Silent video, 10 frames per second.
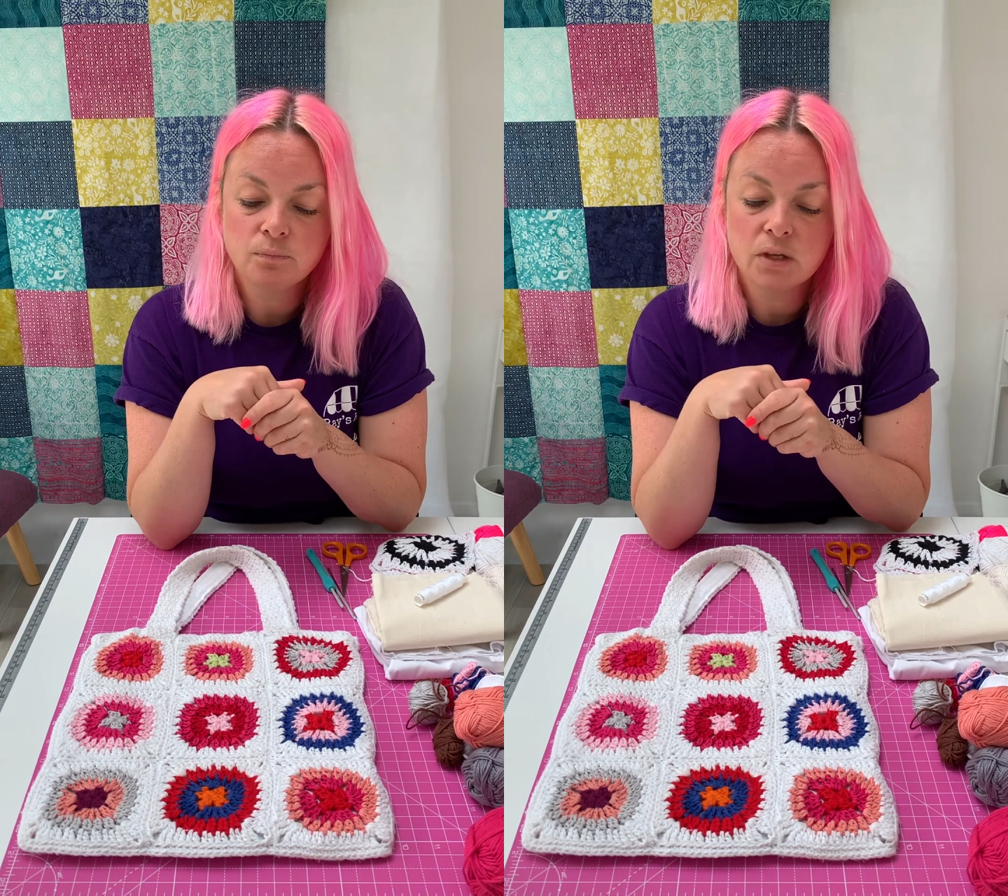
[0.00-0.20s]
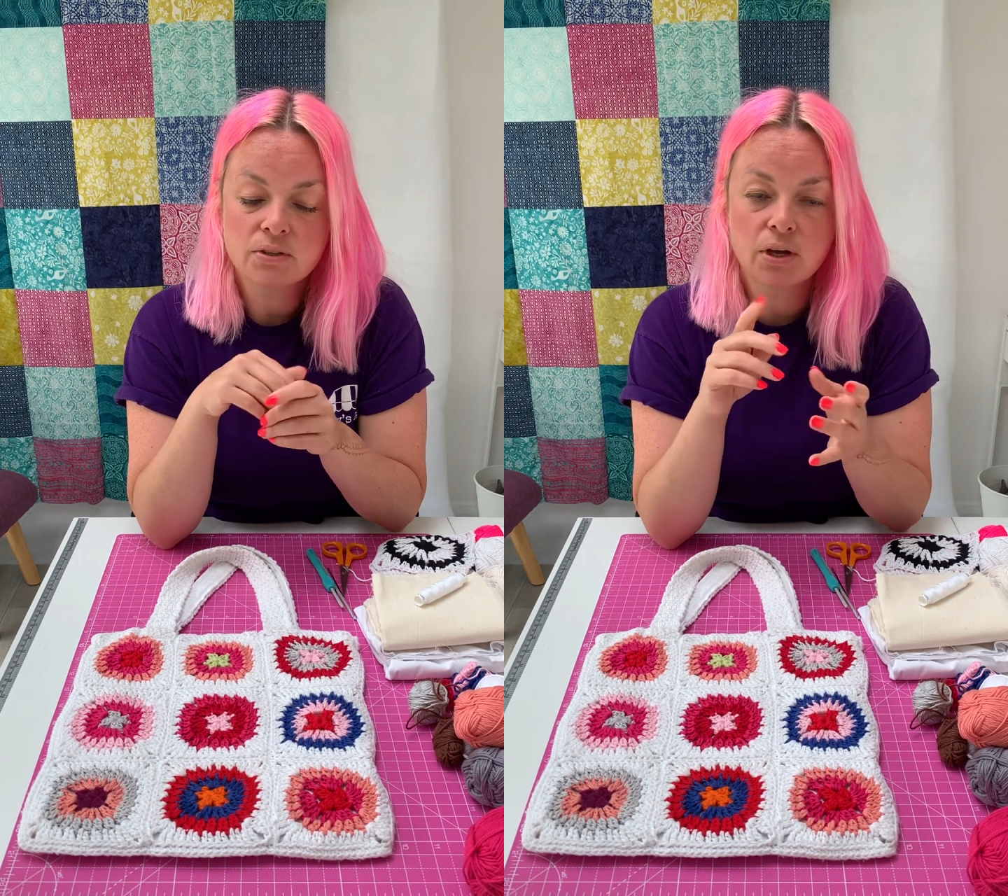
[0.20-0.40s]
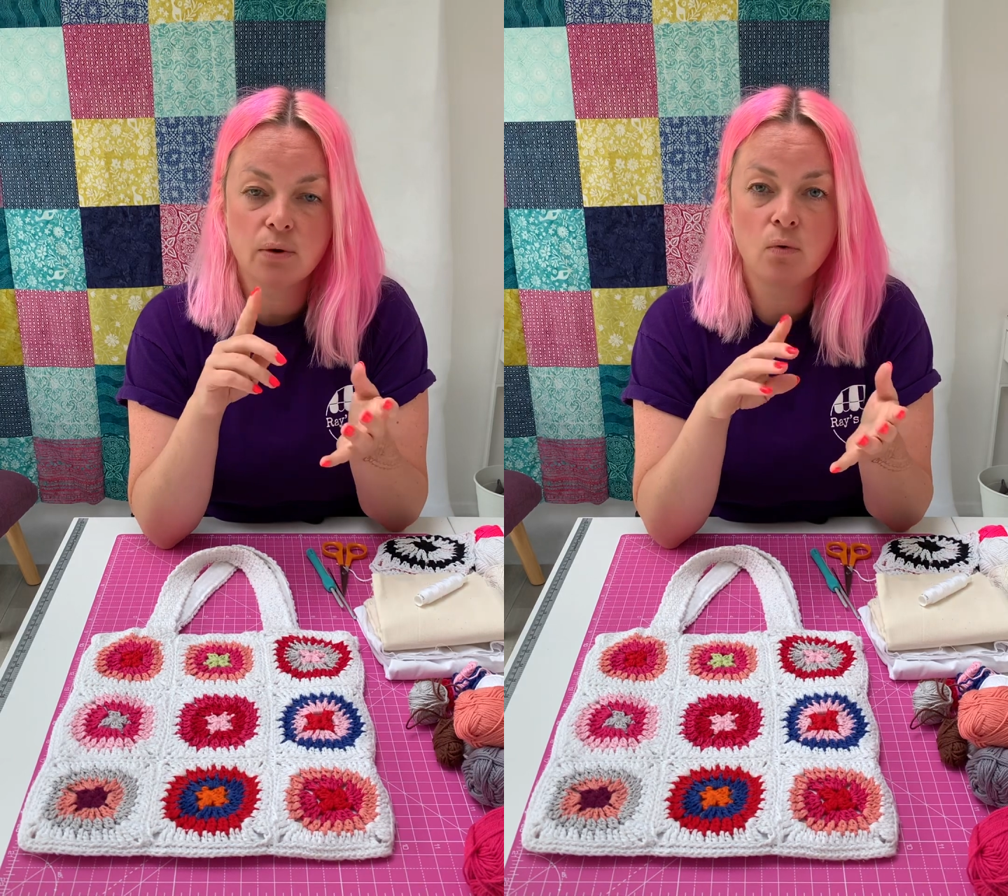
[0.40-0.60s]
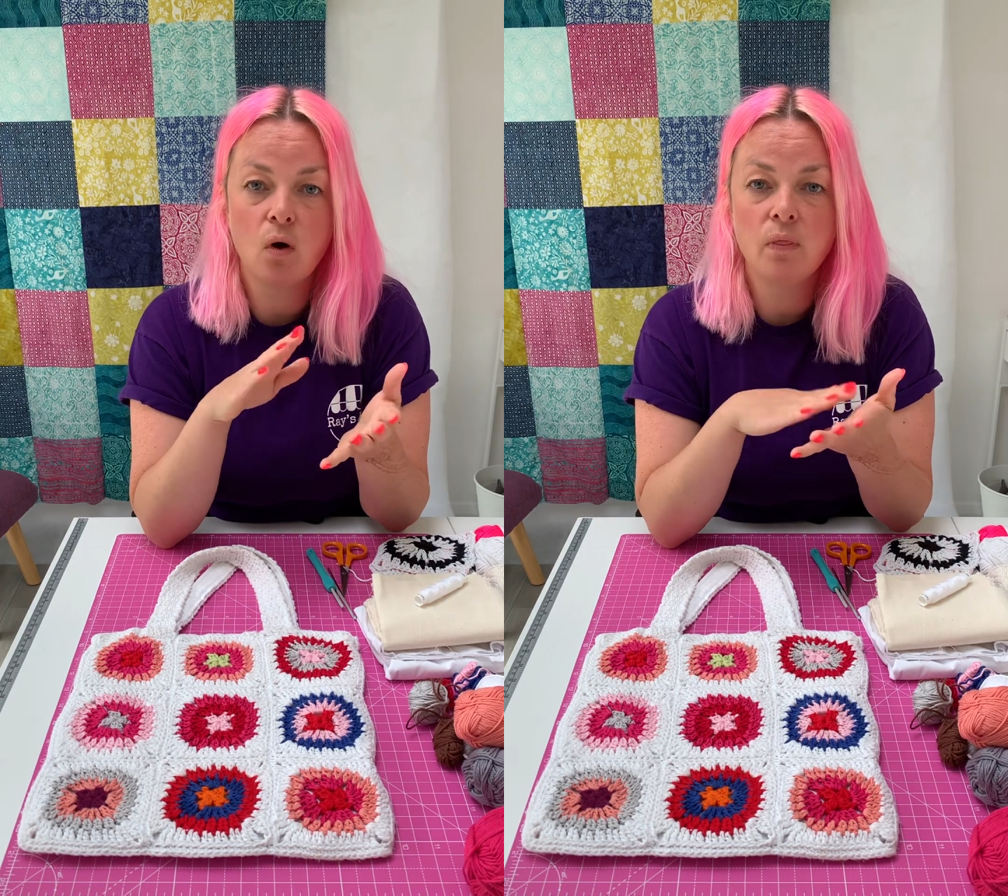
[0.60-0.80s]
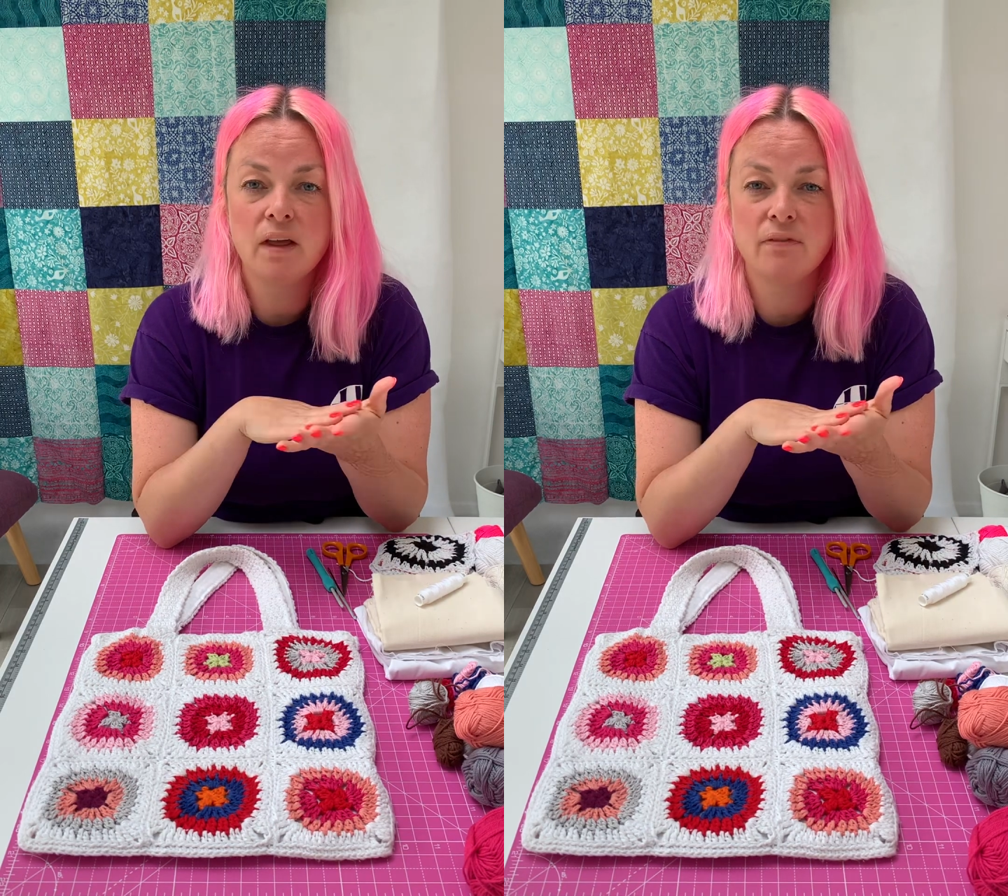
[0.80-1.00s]
So
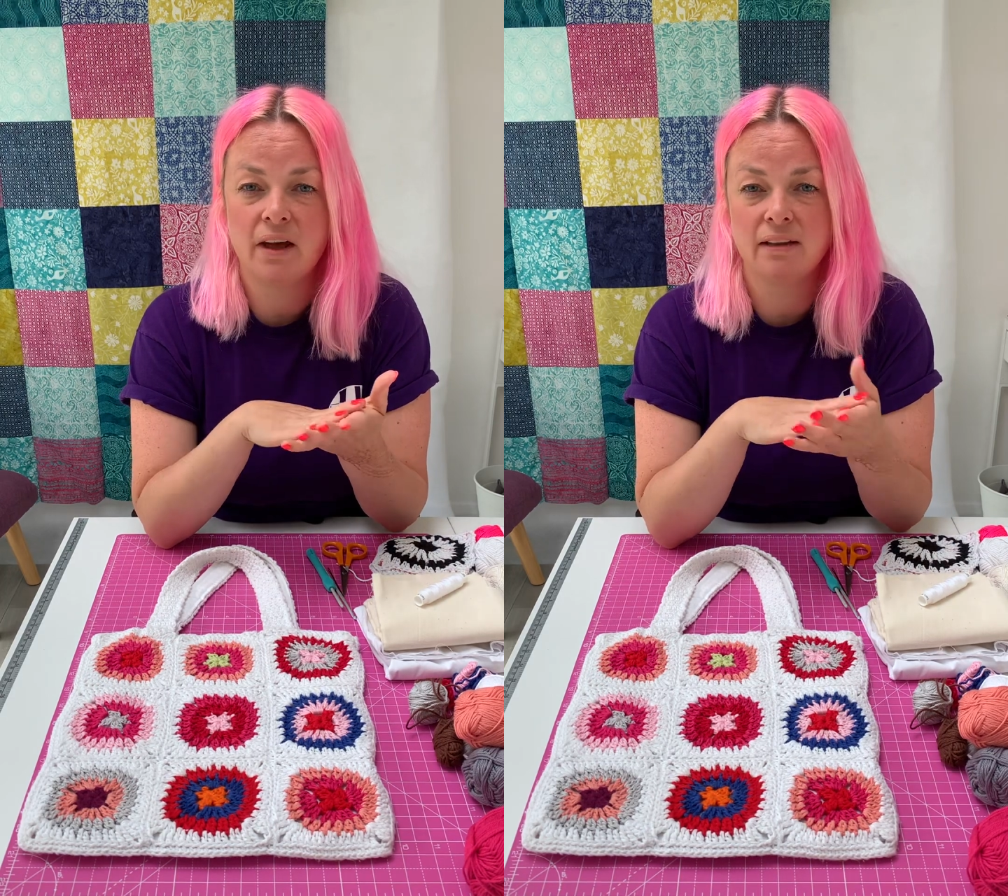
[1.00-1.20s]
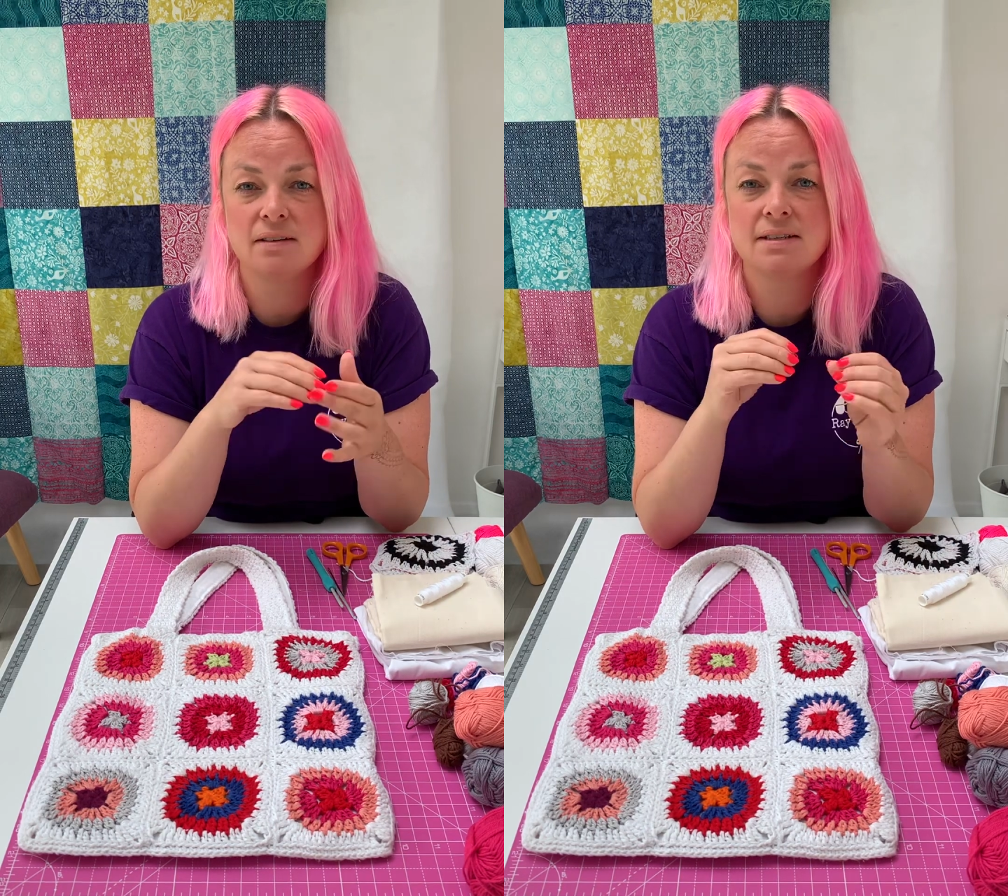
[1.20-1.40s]
on the event,